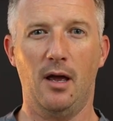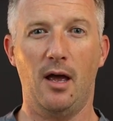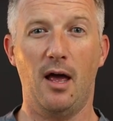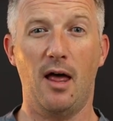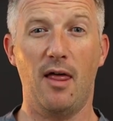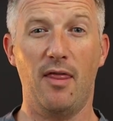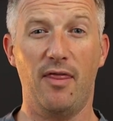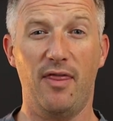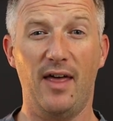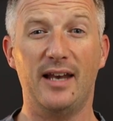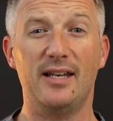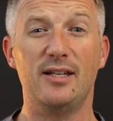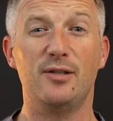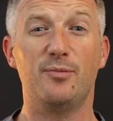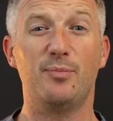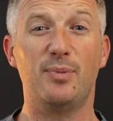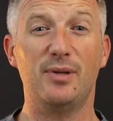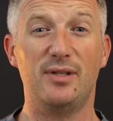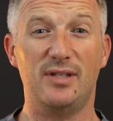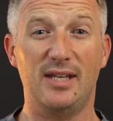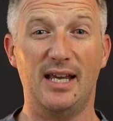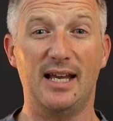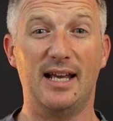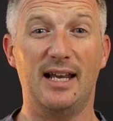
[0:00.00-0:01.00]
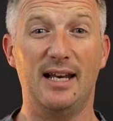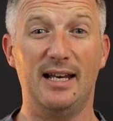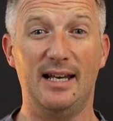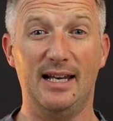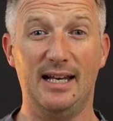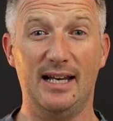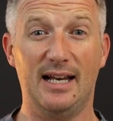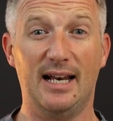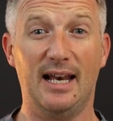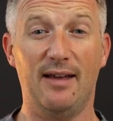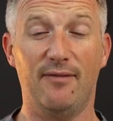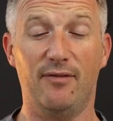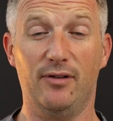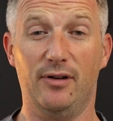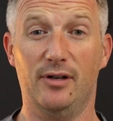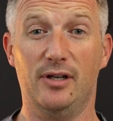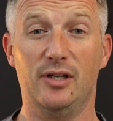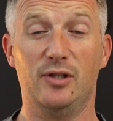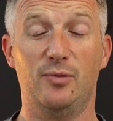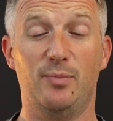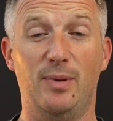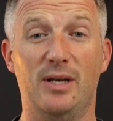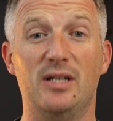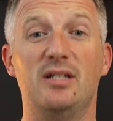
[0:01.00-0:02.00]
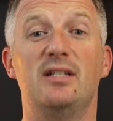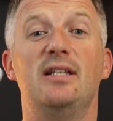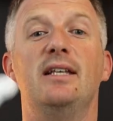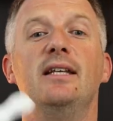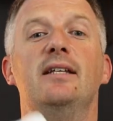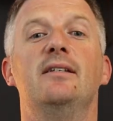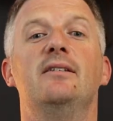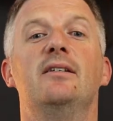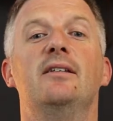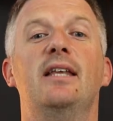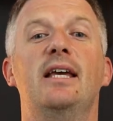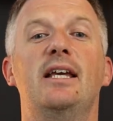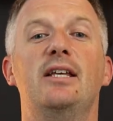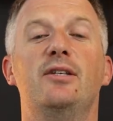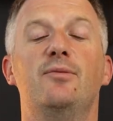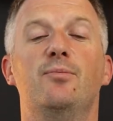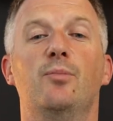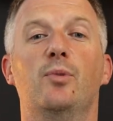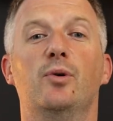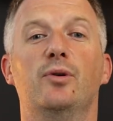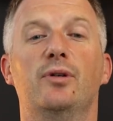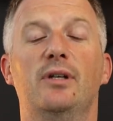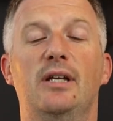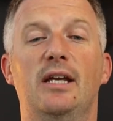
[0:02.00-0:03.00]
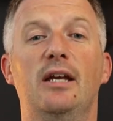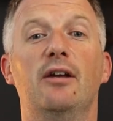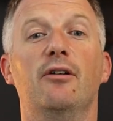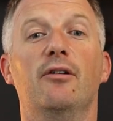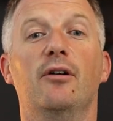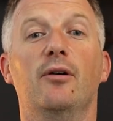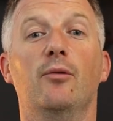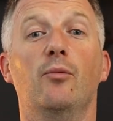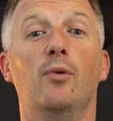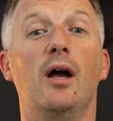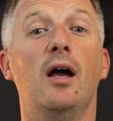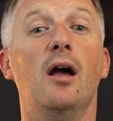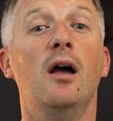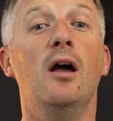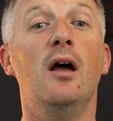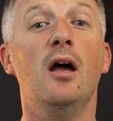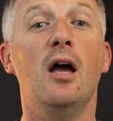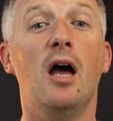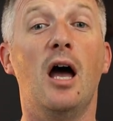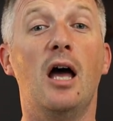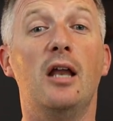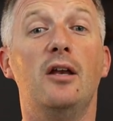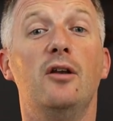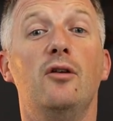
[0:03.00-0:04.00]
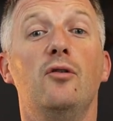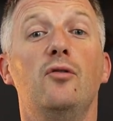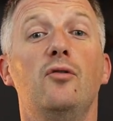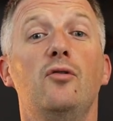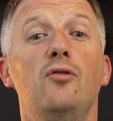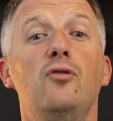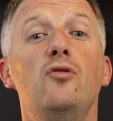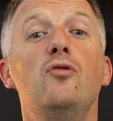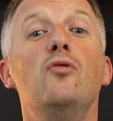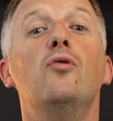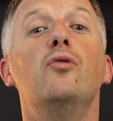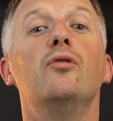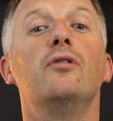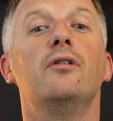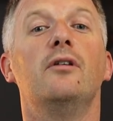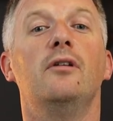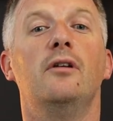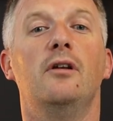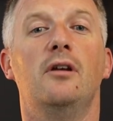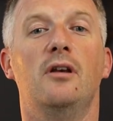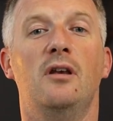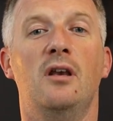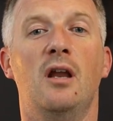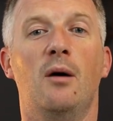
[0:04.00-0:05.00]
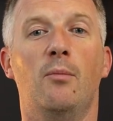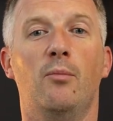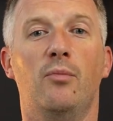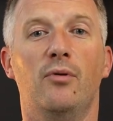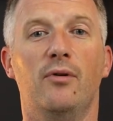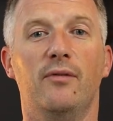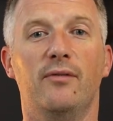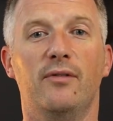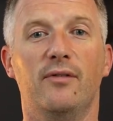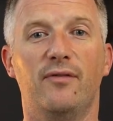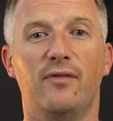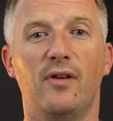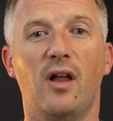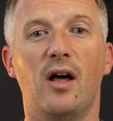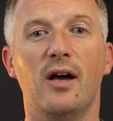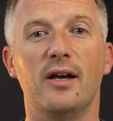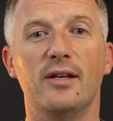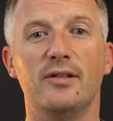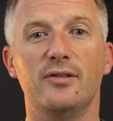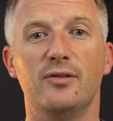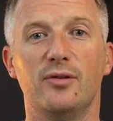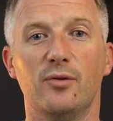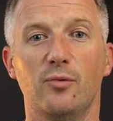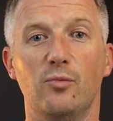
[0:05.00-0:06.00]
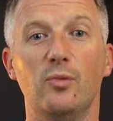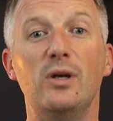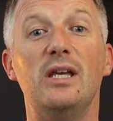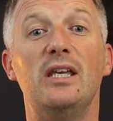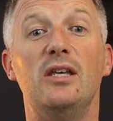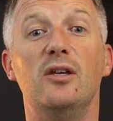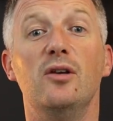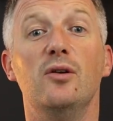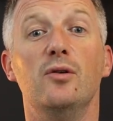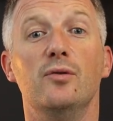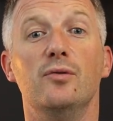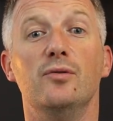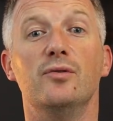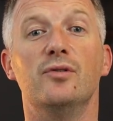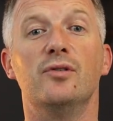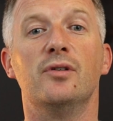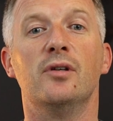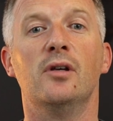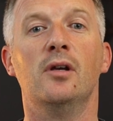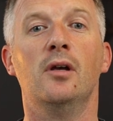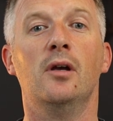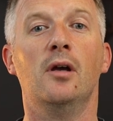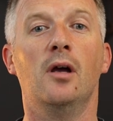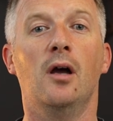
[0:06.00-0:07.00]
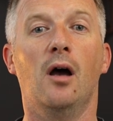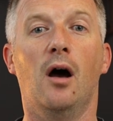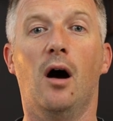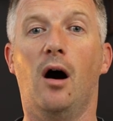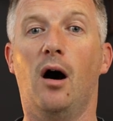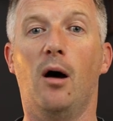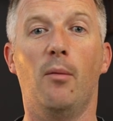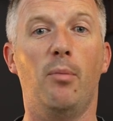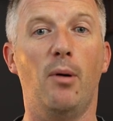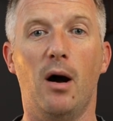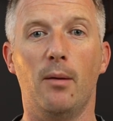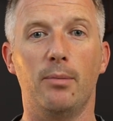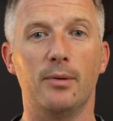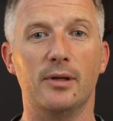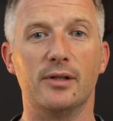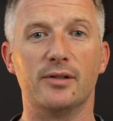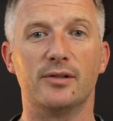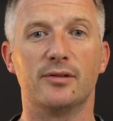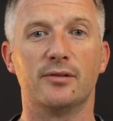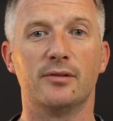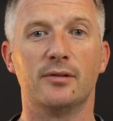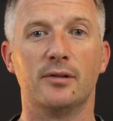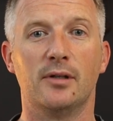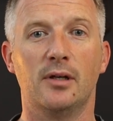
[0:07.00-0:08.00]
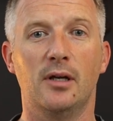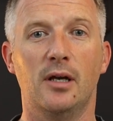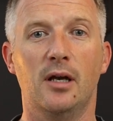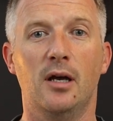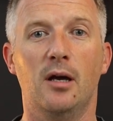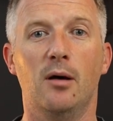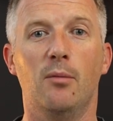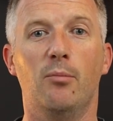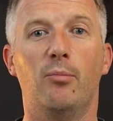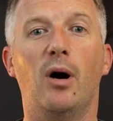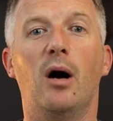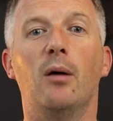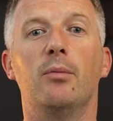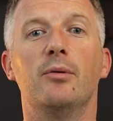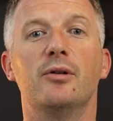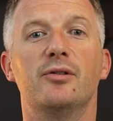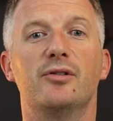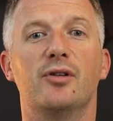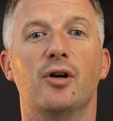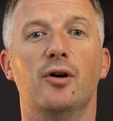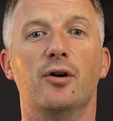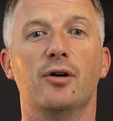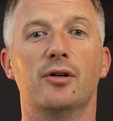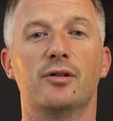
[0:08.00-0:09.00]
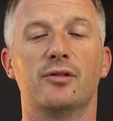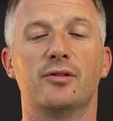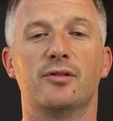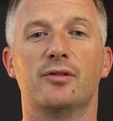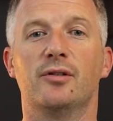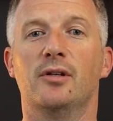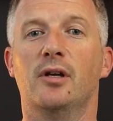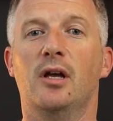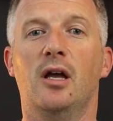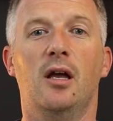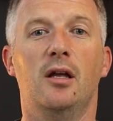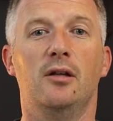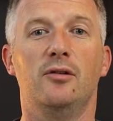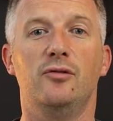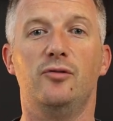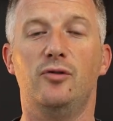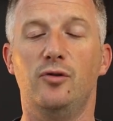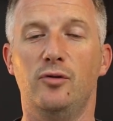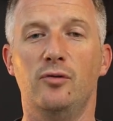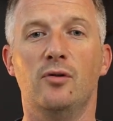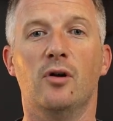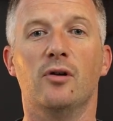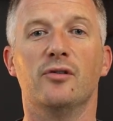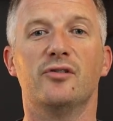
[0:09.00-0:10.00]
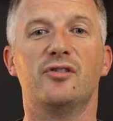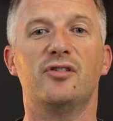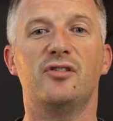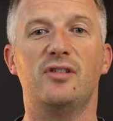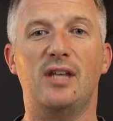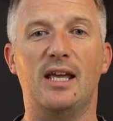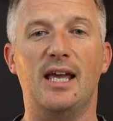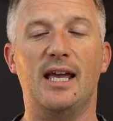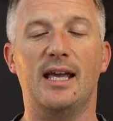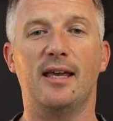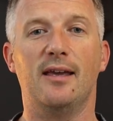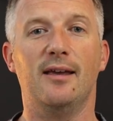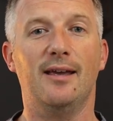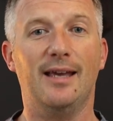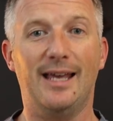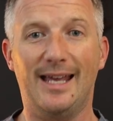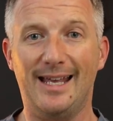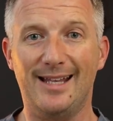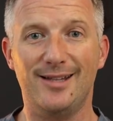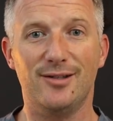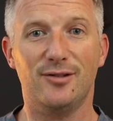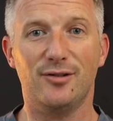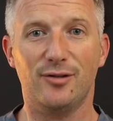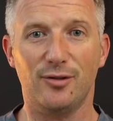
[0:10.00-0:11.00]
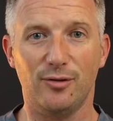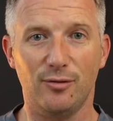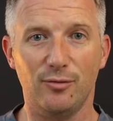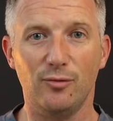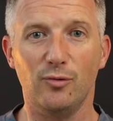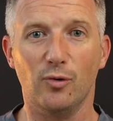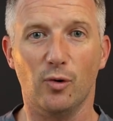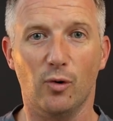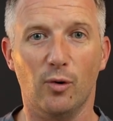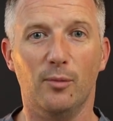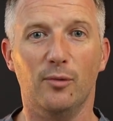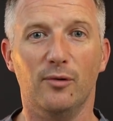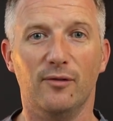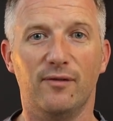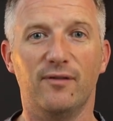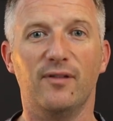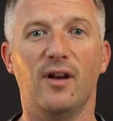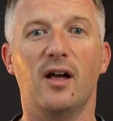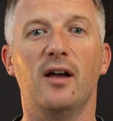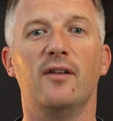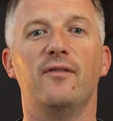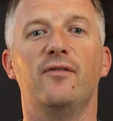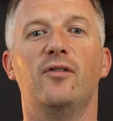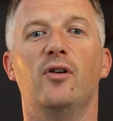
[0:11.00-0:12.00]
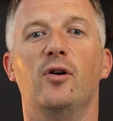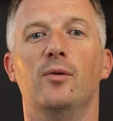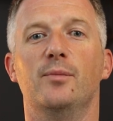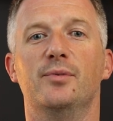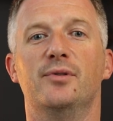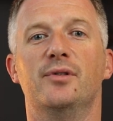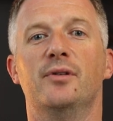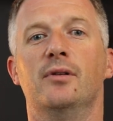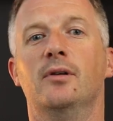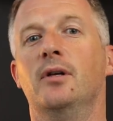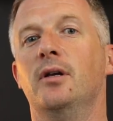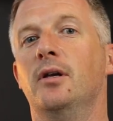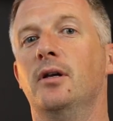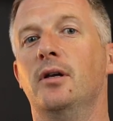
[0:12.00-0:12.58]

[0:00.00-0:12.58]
And that is particularly clever, especially in today's modern era where an inordinate number of the flies that we use are barbless. Barbless hooks do not stick into normal fly fobs.